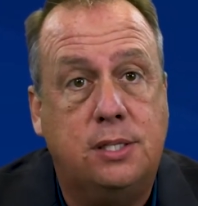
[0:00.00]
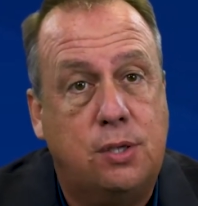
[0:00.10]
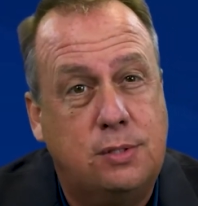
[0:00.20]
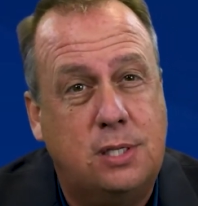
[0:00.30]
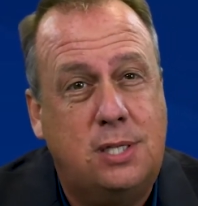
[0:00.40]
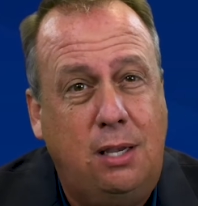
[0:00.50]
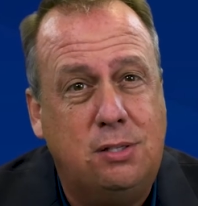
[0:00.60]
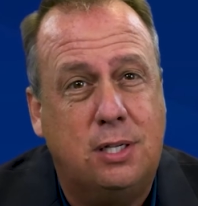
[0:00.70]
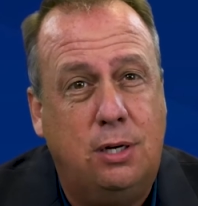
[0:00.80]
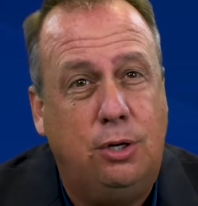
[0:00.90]
So as a
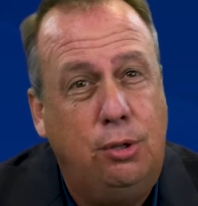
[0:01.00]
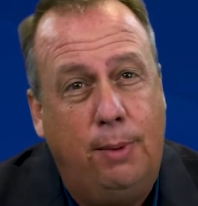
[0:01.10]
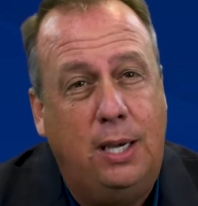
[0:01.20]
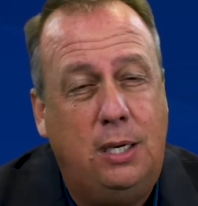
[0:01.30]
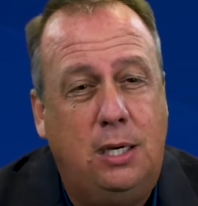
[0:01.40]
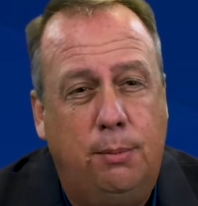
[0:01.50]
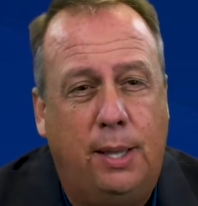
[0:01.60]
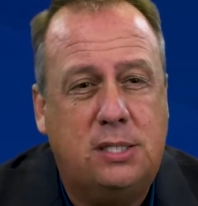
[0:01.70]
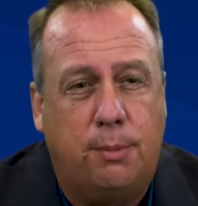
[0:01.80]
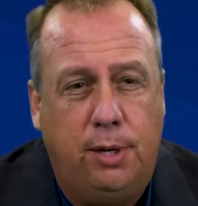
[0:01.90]
sales leader, you might need to
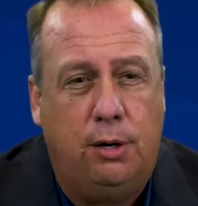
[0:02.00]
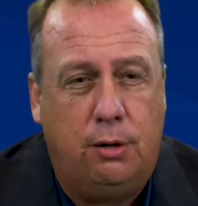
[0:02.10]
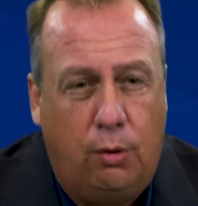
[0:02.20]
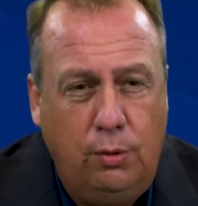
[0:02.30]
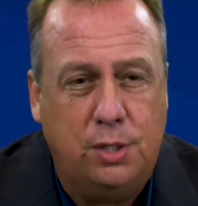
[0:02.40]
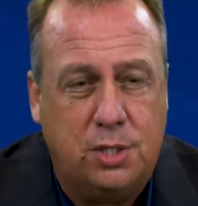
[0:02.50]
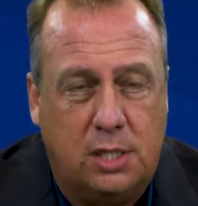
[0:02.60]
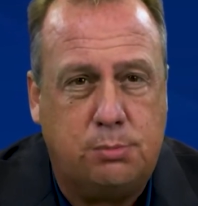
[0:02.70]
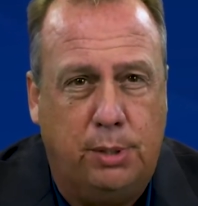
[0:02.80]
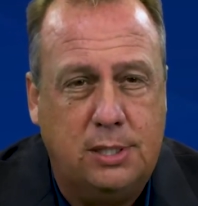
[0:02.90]
make some of your own
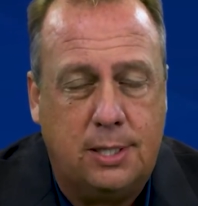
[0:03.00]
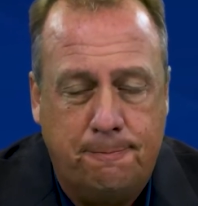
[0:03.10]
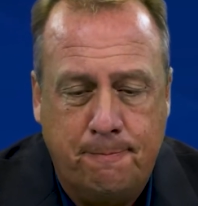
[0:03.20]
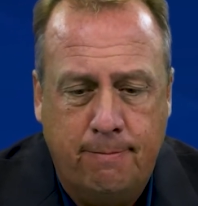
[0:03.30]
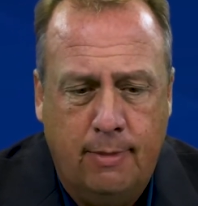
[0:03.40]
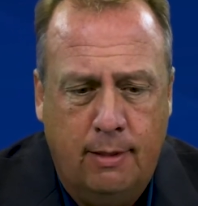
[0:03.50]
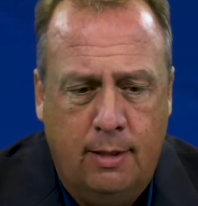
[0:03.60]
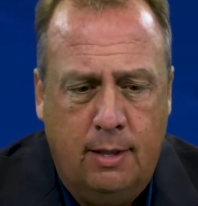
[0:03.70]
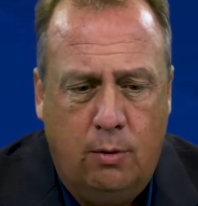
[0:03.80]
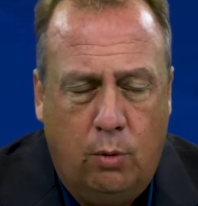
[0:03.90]
adjustments.
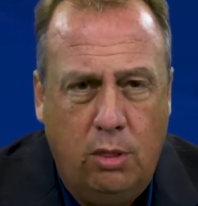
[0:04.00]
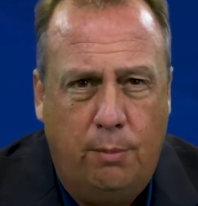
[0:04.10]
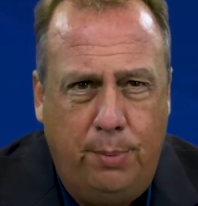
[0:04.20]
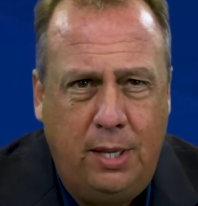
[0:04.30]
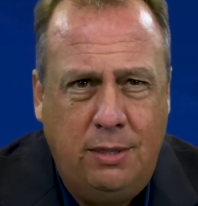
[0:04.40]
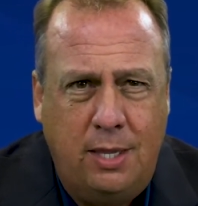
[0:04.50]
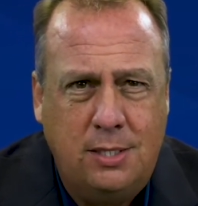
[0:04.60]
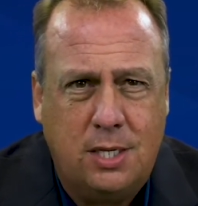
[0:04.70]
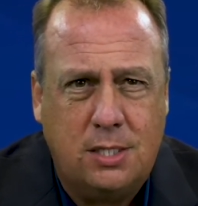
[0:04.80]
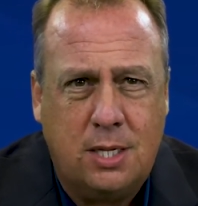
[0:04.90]
One of the big
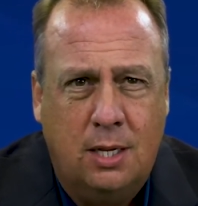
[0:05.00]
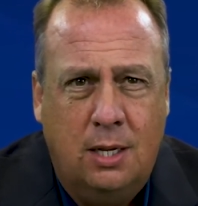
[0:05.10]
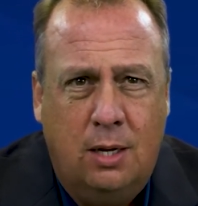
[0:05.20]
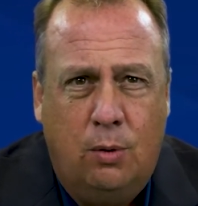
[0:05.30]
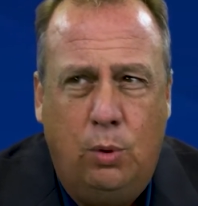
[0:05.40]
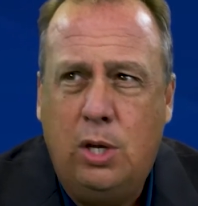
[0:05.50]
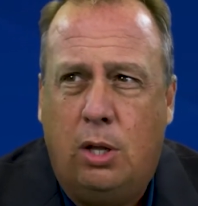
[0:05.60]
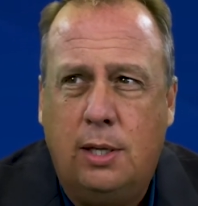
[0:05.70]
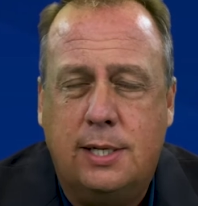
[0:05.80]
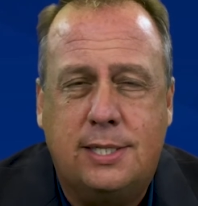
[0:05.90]
things is we
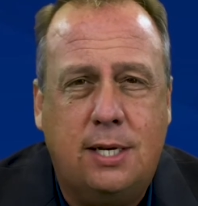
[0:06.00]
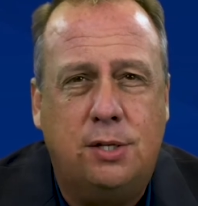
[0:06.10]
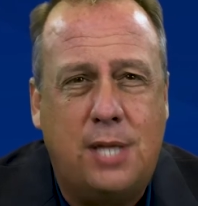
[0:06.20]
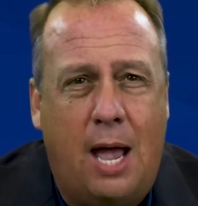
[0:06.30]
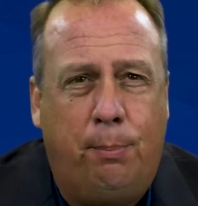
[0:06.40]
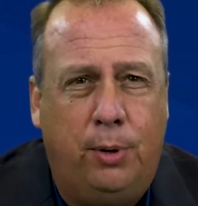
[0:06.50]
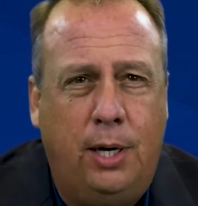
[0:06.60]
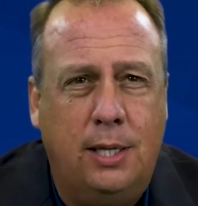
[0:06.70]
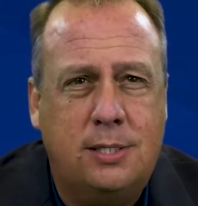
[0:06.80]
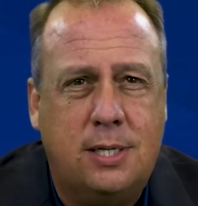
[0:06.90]
call it a sales
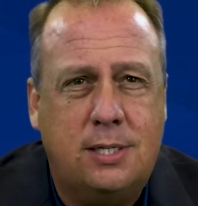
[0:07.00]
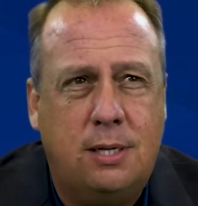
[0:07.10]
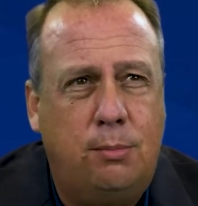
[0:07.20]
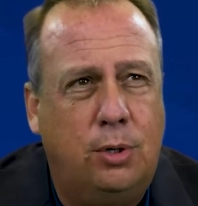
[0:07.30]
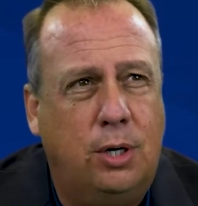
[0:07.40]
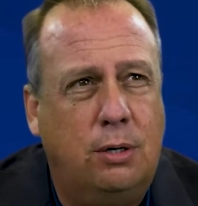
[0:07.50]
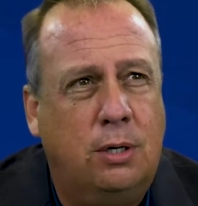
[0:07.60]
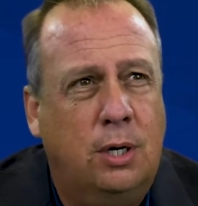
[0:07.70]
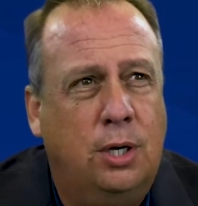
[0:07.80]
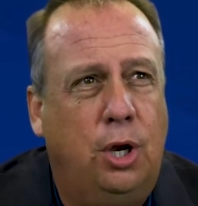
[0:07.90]
operating system, or
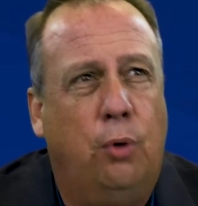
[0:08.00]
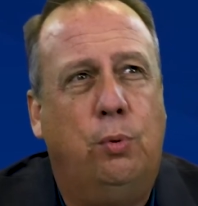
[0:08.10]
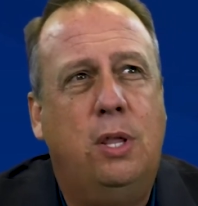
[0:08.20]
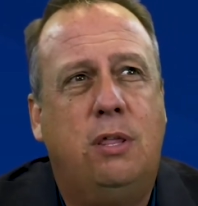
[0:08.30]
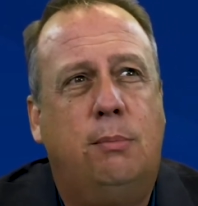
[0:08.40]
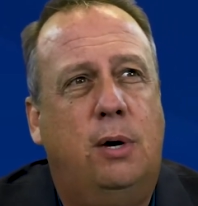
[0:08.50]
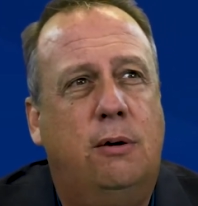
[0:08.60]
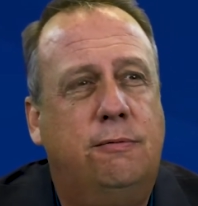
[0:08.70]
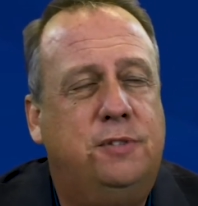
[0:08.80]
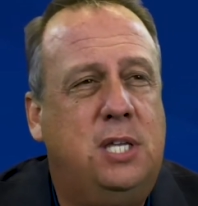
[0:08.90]
your rhythm
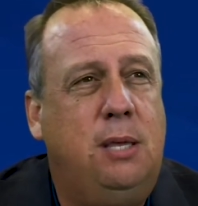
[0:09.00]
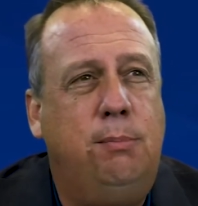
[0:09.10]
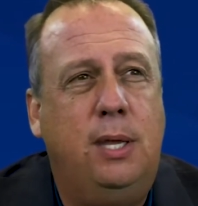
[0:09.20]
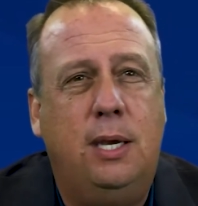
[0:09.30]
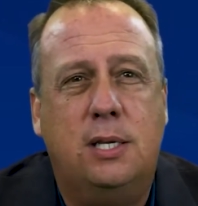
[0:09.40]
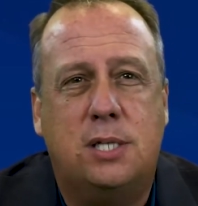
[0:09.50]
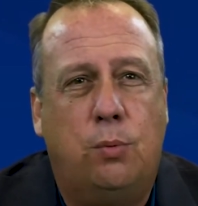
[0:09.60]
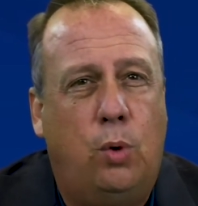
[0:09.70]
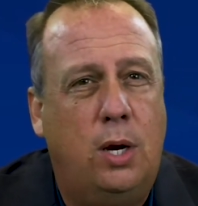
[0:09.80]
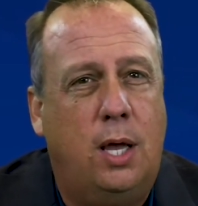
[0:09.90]
of team meetings and
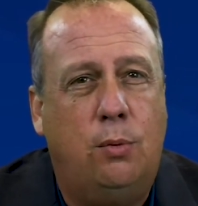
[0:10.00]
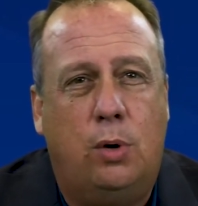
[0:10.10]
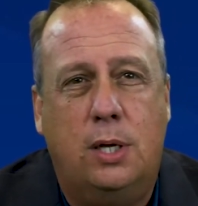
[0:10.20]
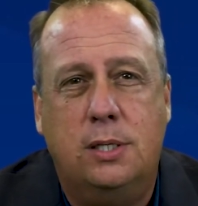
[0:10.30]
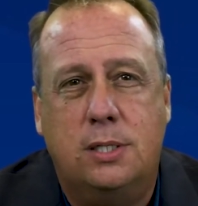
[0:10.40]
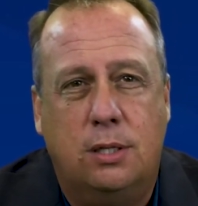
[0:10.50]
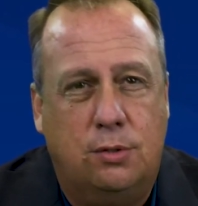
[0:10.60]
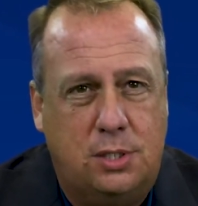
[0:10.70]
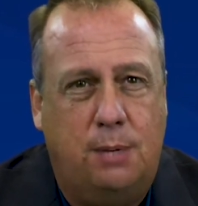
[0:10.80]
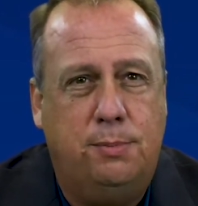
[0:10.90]
one-on-ones and
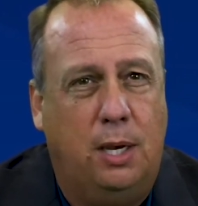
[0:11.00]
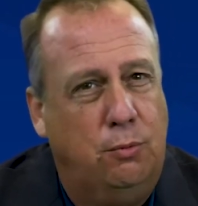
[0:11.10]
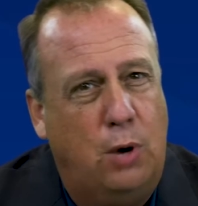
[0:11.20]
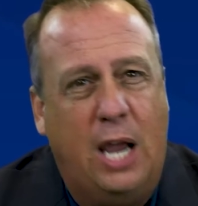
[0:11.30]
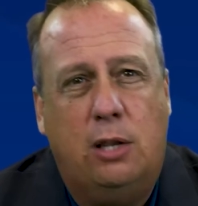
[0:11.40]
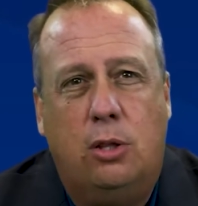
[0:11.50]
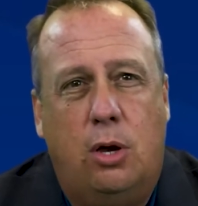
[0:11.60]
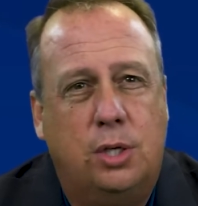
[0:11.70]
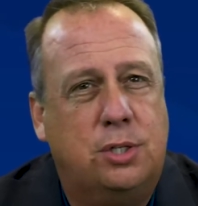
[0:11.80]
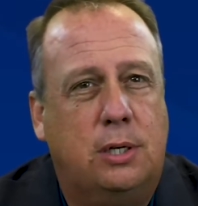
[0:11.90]
those types and
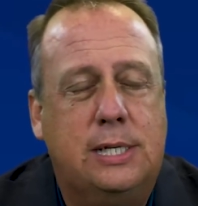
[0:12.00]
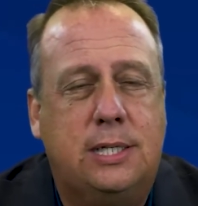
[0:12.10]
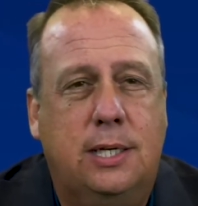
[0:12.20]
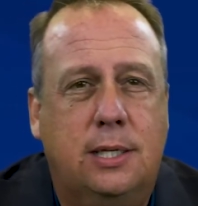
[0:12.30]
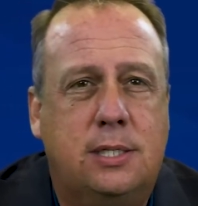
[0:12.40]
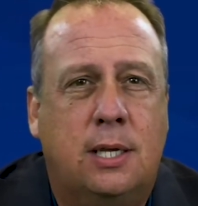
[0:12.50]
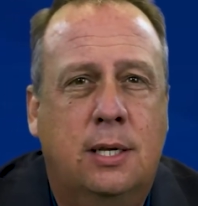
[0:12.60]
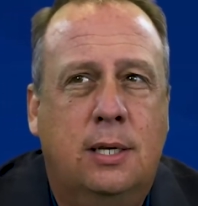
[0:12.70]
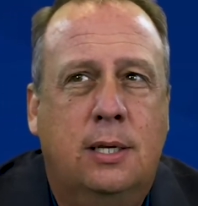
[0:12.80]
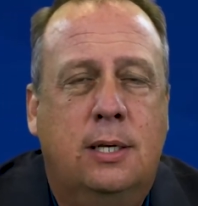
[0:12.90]
ride-alongs or listen-ins.
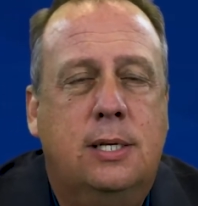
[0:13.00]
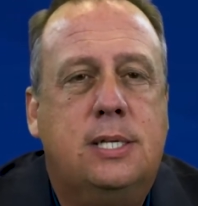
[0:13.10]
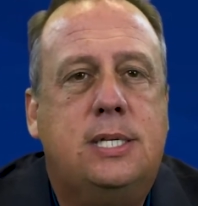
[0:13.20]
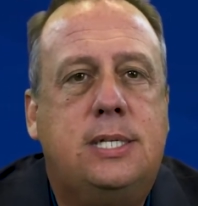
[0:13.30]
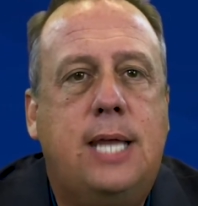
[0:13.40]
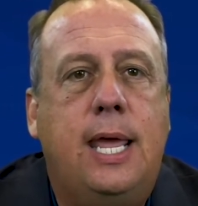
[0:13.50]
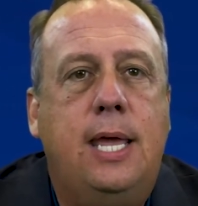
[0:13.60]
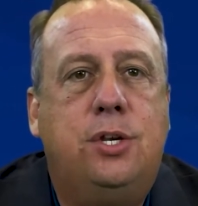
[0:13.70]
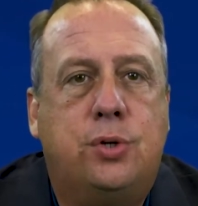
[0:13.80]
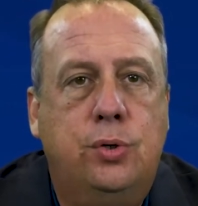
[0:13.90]

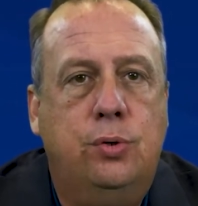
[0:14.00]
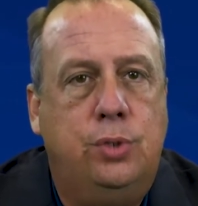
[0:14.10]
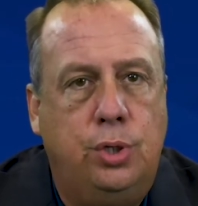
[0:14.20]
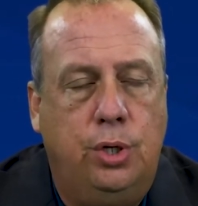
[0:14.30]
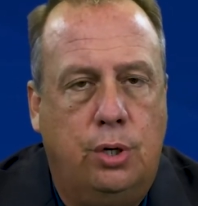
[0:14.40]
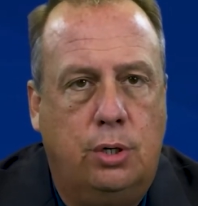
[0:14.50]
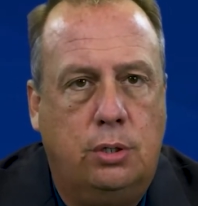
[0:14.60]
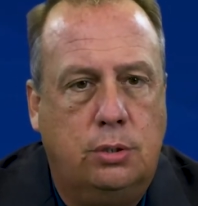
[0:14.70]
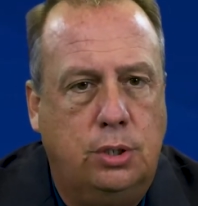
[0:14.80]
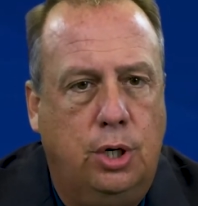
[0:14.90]
Stay true to
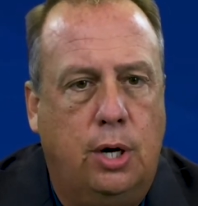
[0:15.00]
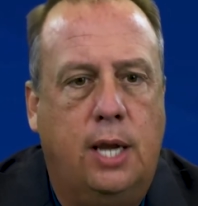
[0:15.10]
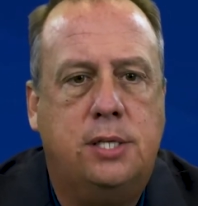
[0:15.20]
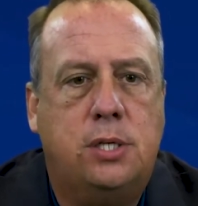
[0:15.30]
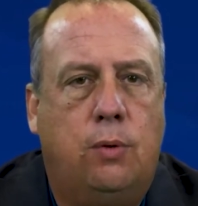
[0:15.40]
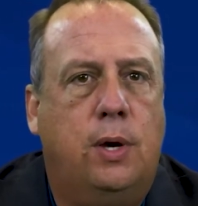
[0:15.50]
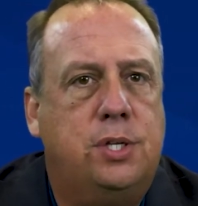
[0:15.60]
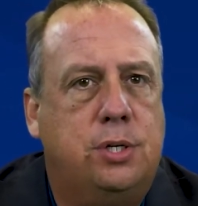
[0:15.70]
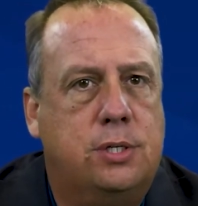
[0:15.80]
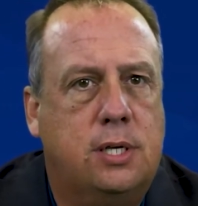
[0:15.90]
your
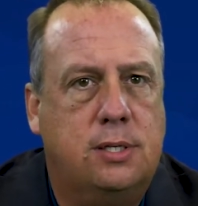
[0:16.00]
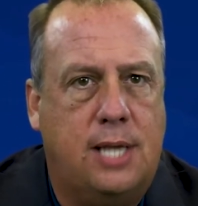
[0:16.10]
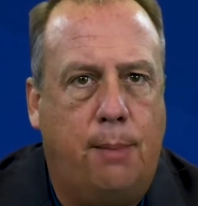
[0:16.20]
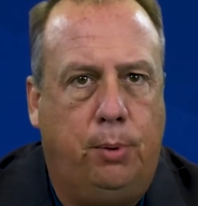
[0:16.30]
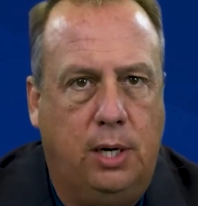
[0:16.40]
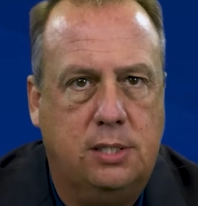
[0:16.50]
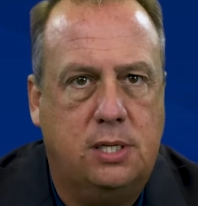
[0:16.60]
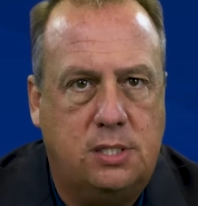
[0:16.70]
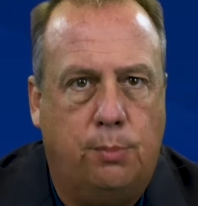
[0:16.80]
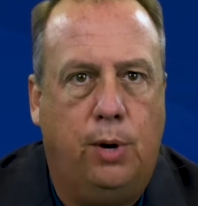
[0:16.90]
SOS, your sales operating
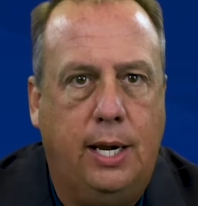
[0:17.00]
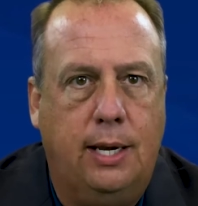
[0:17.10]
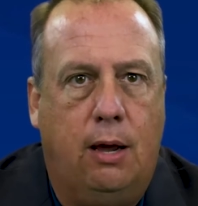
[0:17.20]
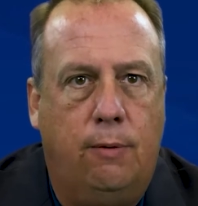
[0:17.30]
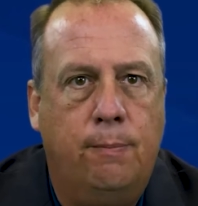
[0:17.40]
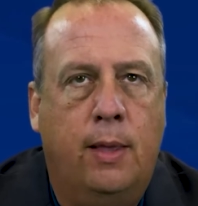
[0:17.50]
system right now.